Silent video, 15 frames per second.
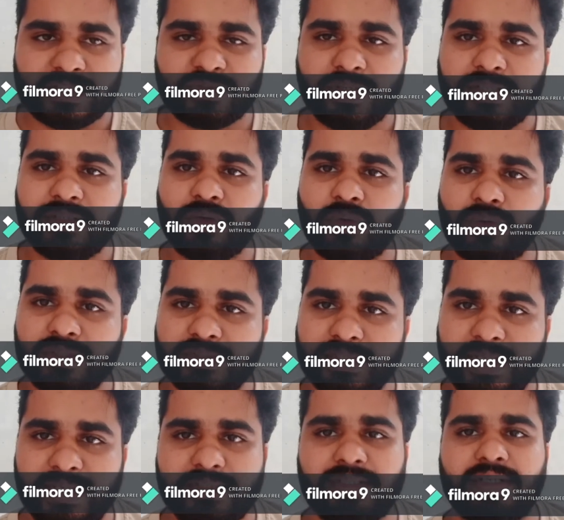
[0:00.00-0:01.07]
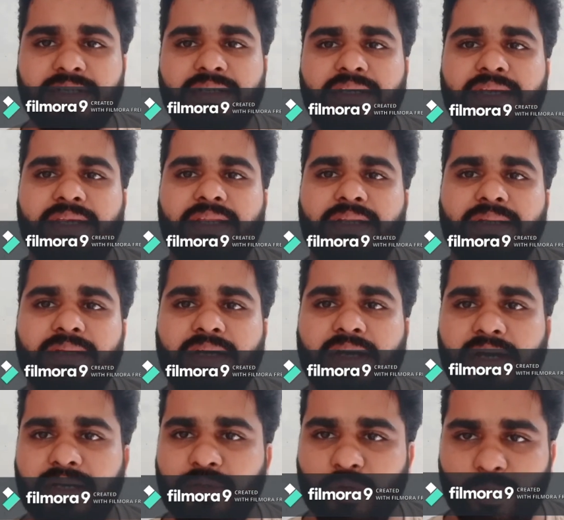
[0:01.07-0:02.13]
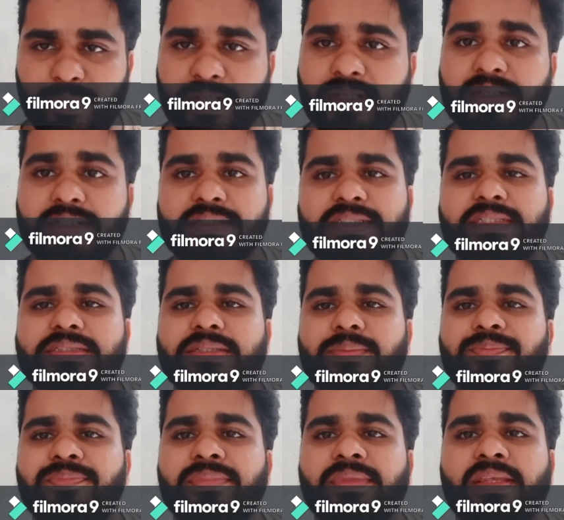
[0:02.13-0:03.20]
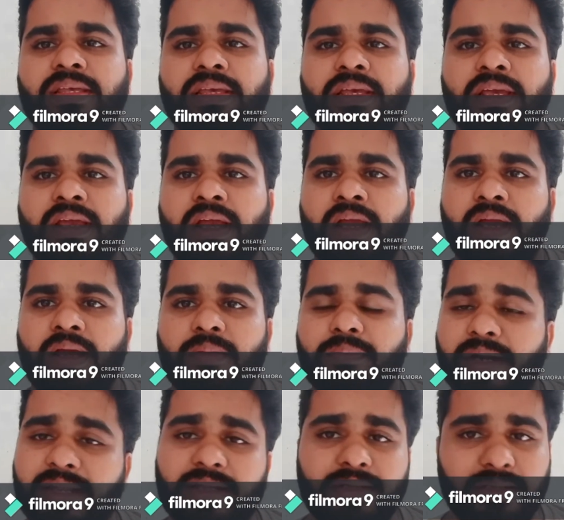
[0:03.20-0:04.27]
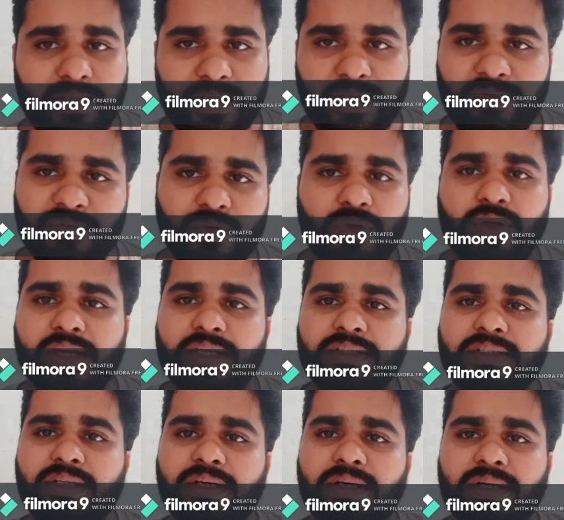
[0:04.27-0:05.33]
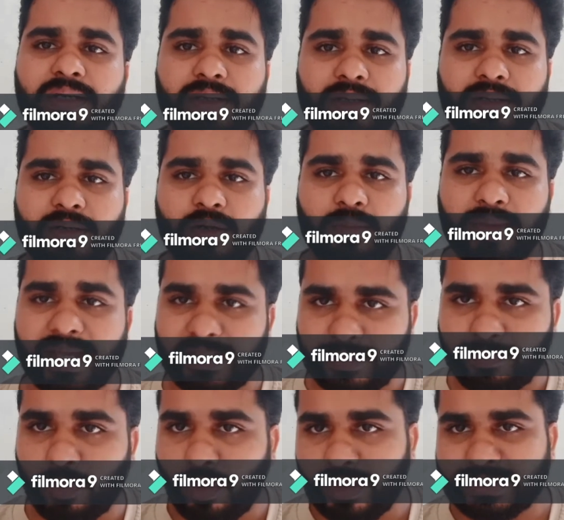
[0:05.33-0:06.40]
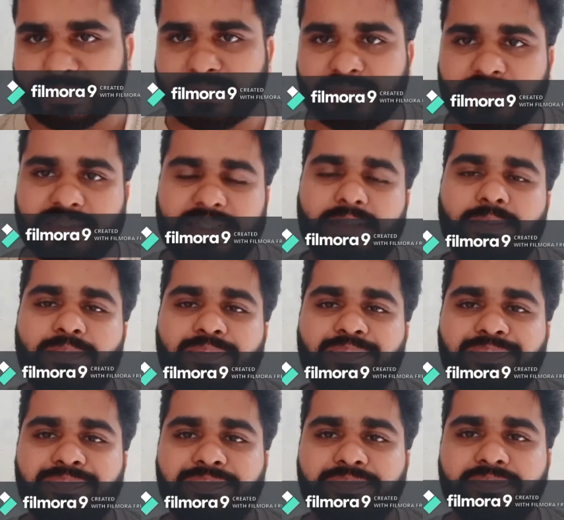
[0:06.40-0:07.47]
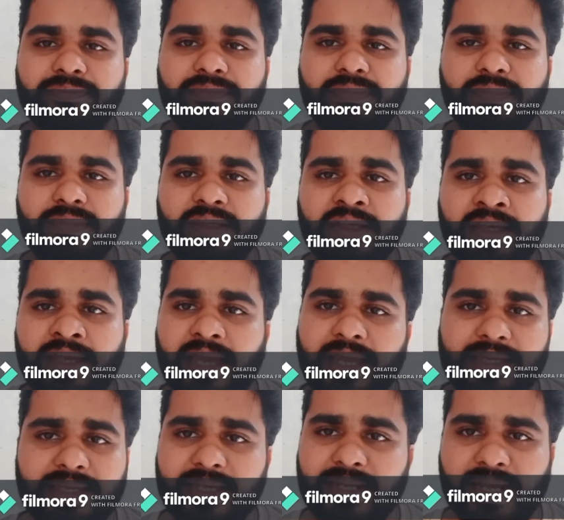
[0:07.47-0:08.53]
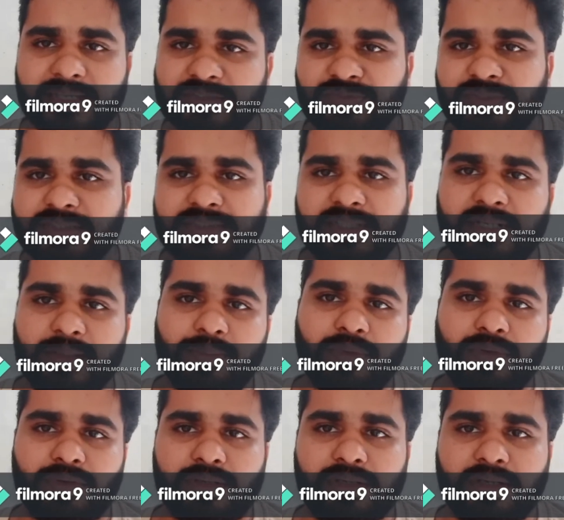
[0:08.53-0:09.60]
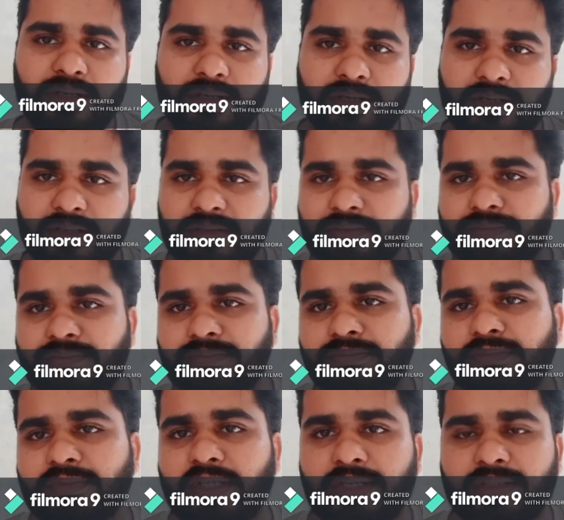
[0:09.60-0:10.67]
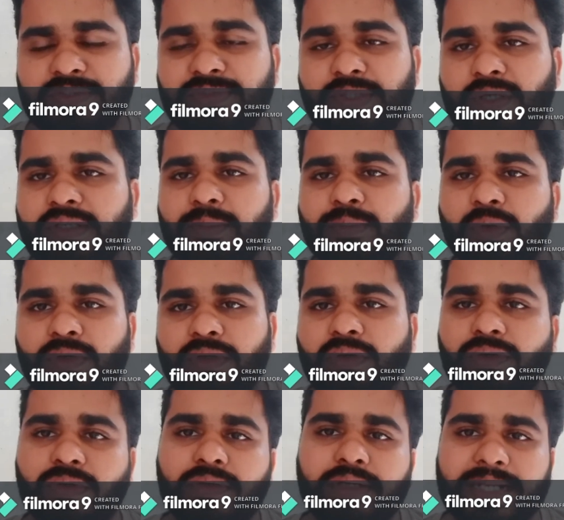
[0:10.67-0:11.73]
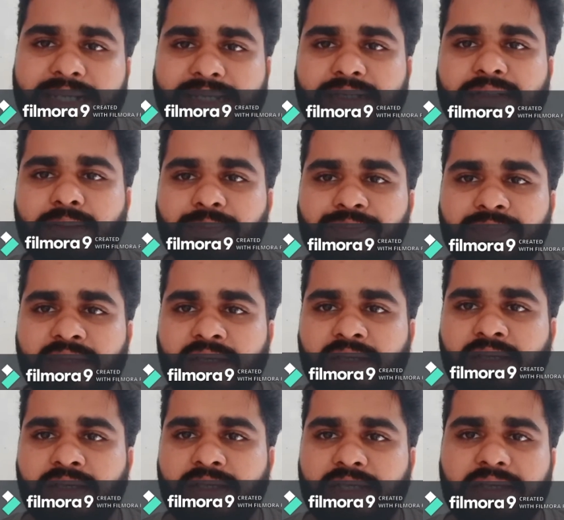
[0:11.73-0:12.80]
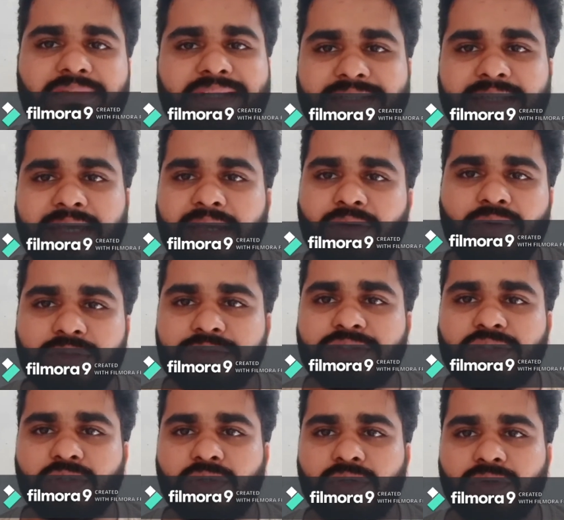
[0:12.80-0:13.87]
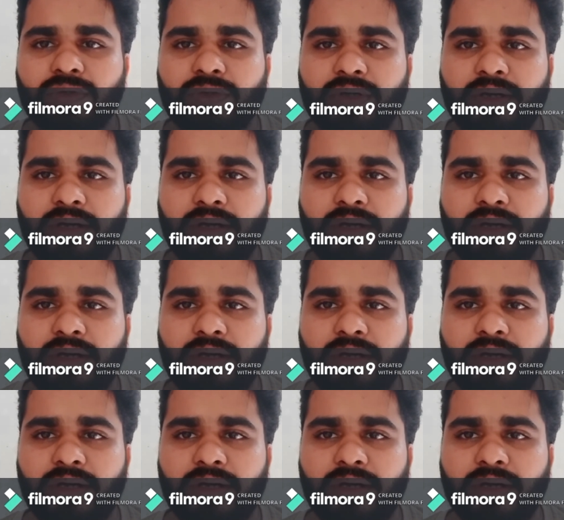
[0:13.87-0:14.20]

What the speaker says: as well, it originated in European countries. But if you look at the romantic poetry, again, as we said about, as we talked about cricket, even they also